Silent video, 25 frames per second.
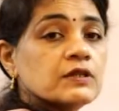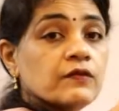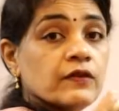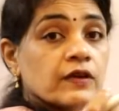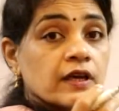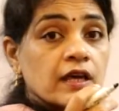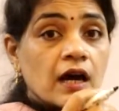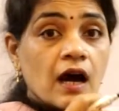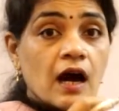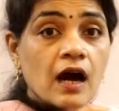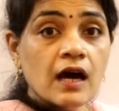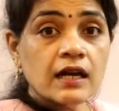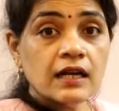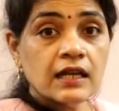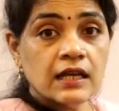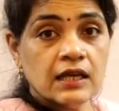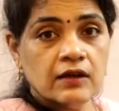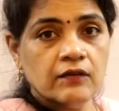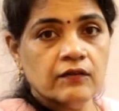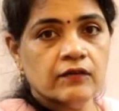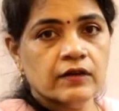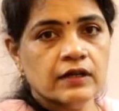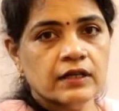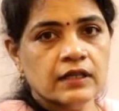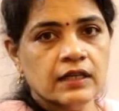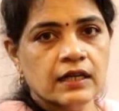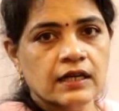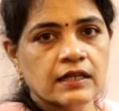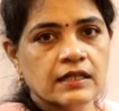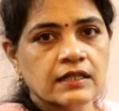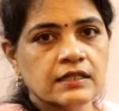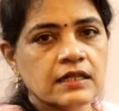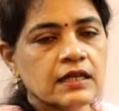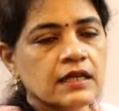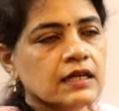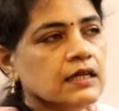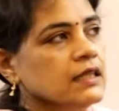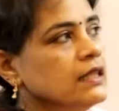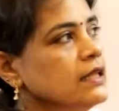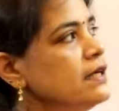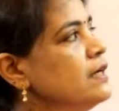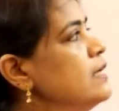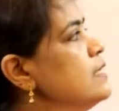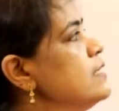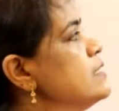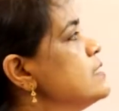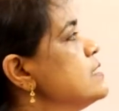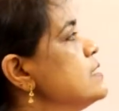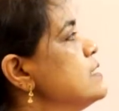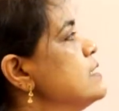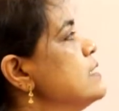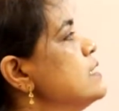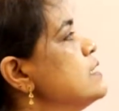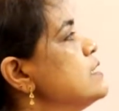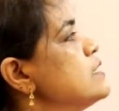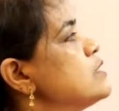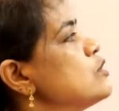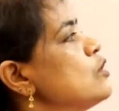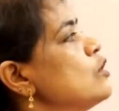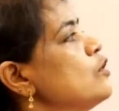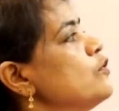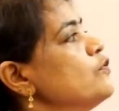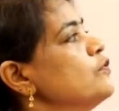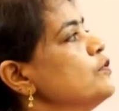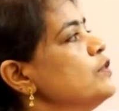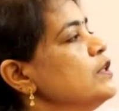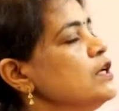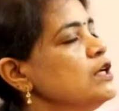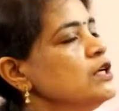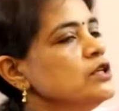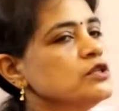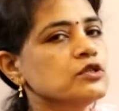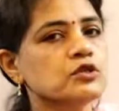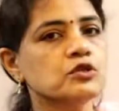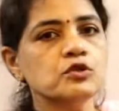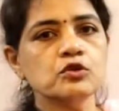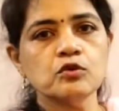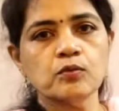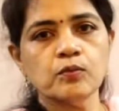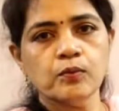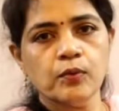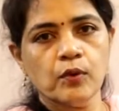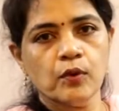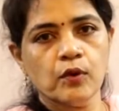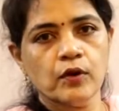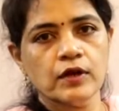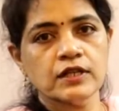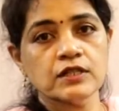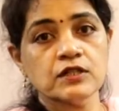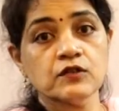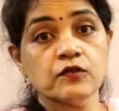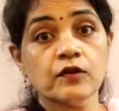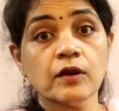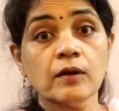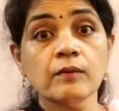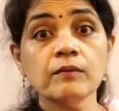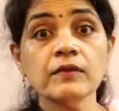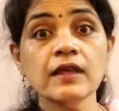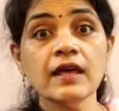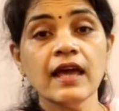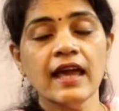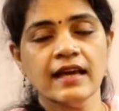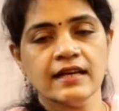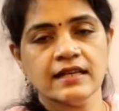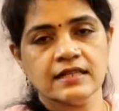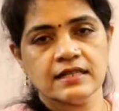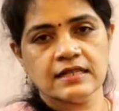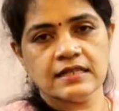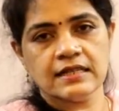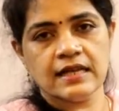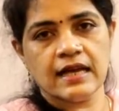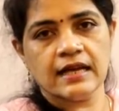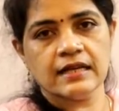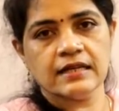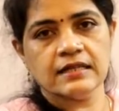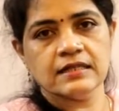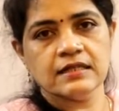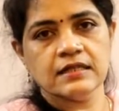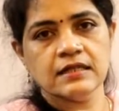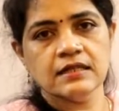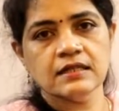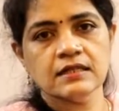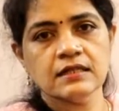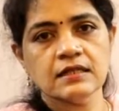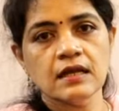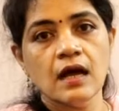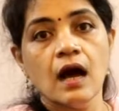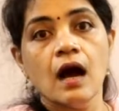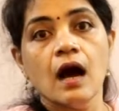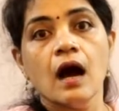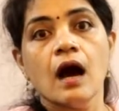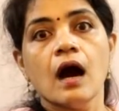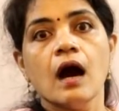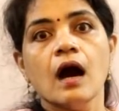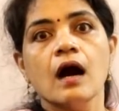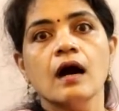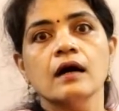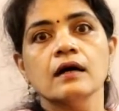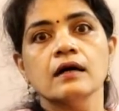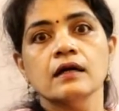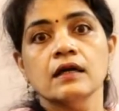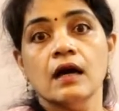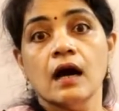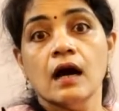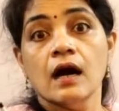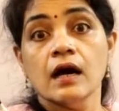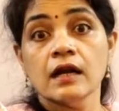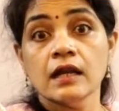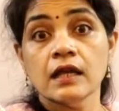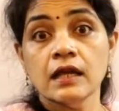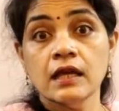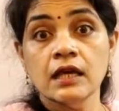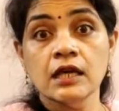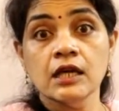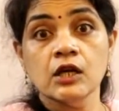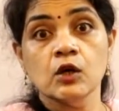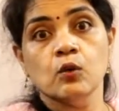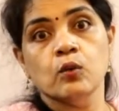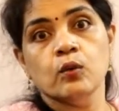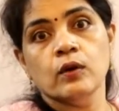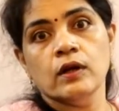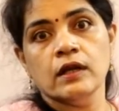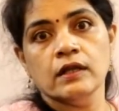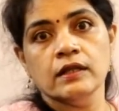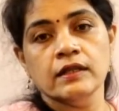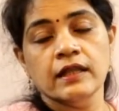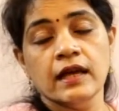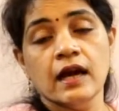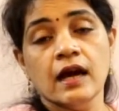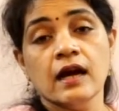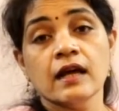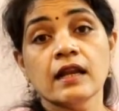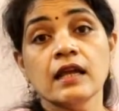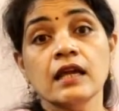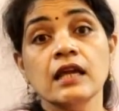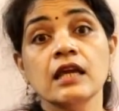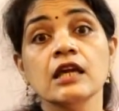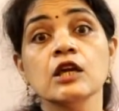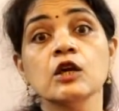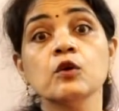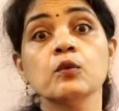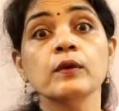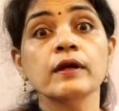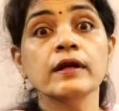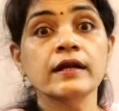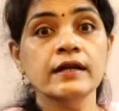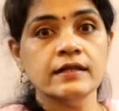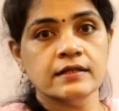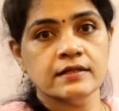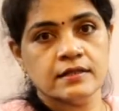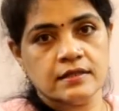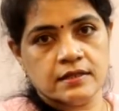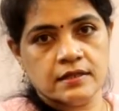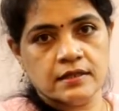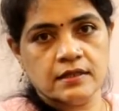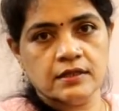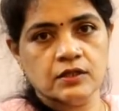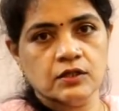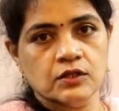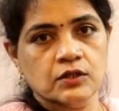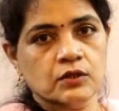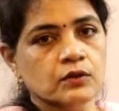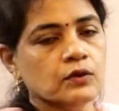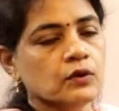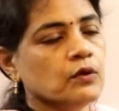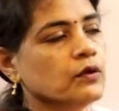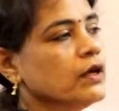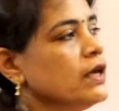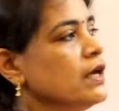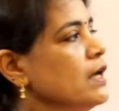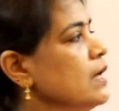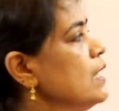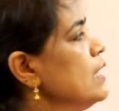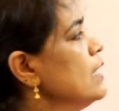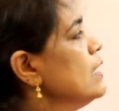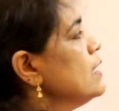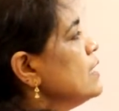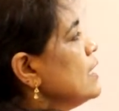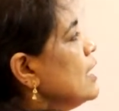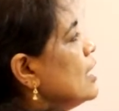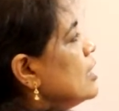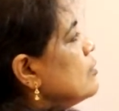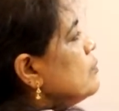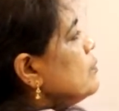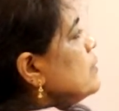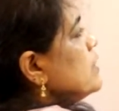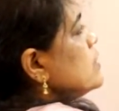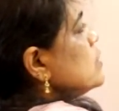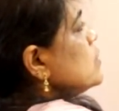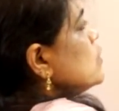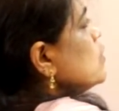we are given that the distance of these 2 points from the x-axis are equal, they are equidistant. Okay, that means